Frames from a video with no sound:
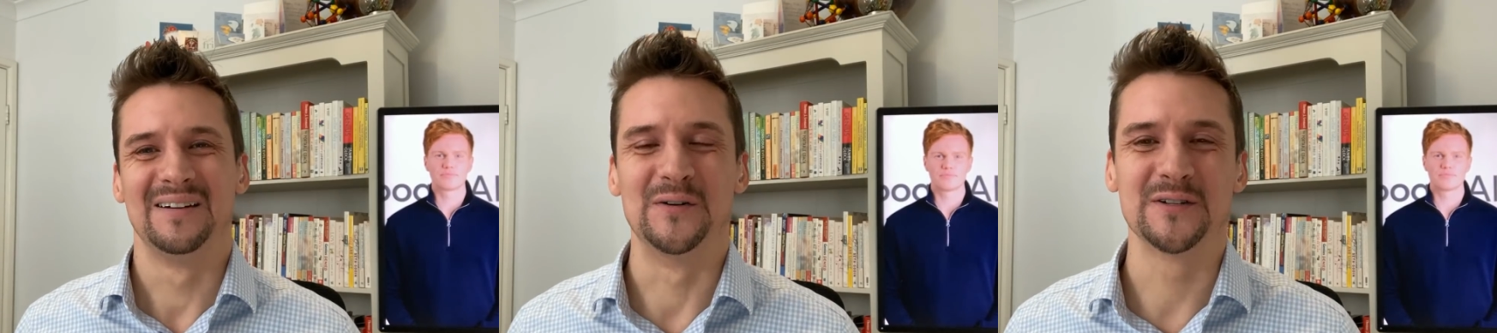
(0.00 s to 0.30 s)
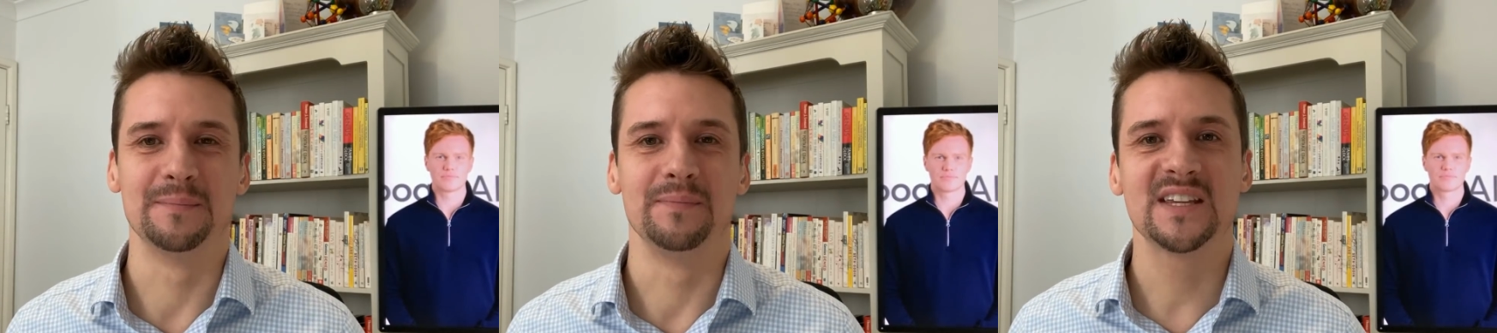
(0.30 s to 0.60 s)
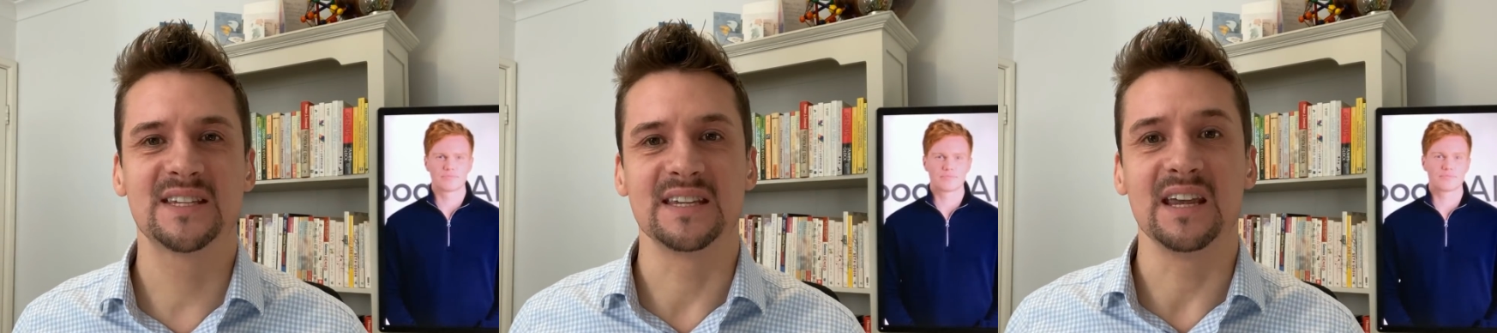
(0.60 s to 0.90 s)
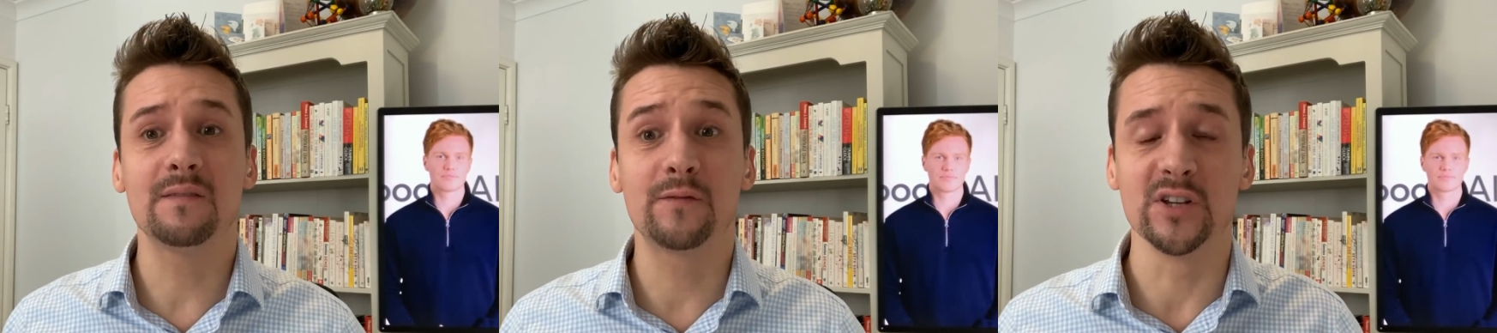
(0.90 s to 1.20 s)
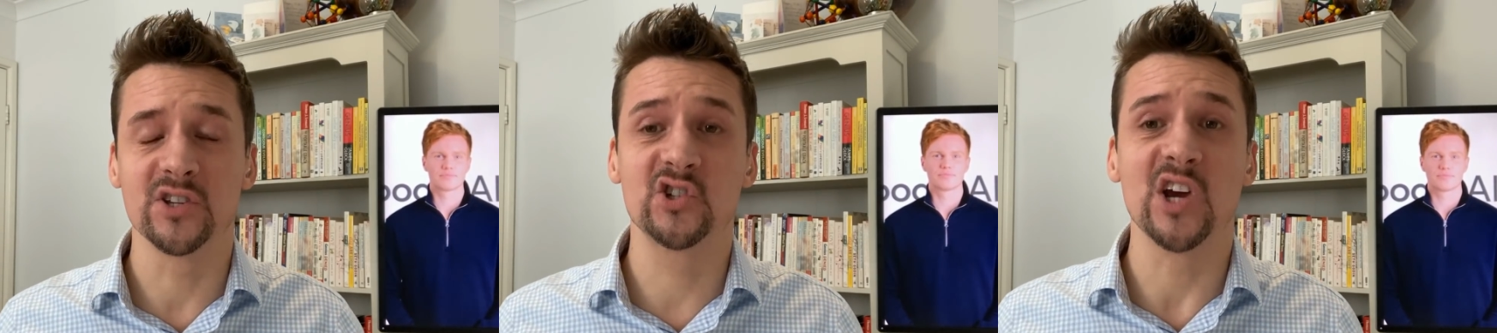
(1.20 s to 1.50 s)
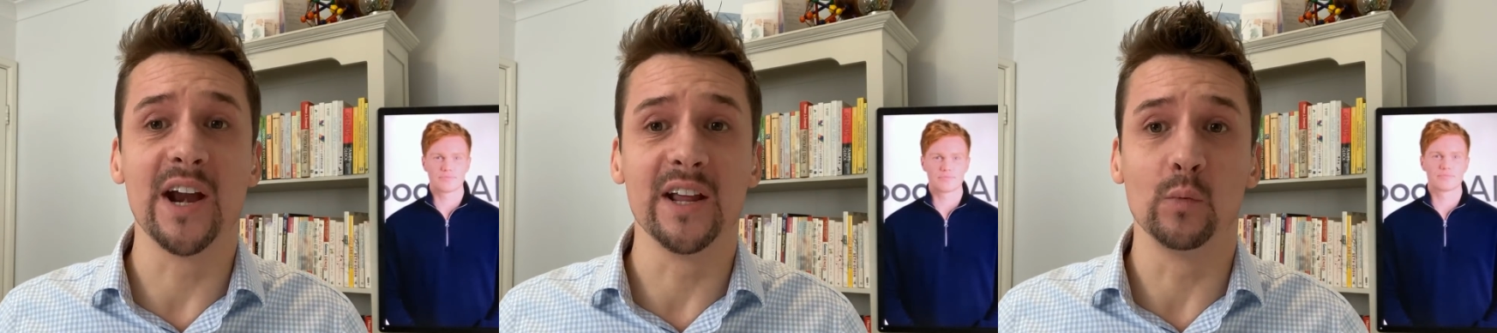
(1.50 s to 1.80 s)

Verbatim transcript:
Speaker 1: Awesome. This is inference chaining,